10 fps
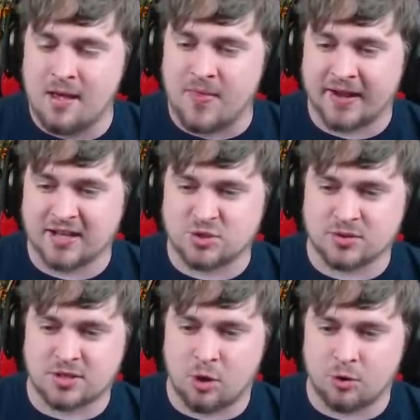that gets you a
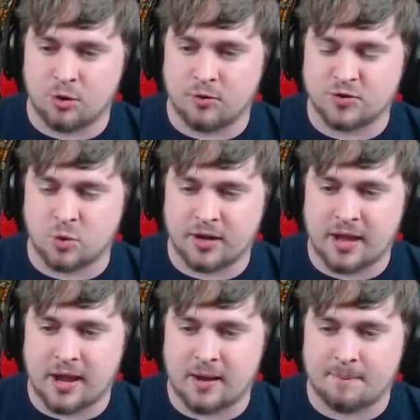total of
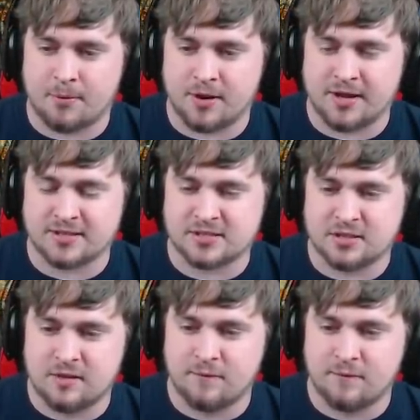28 plus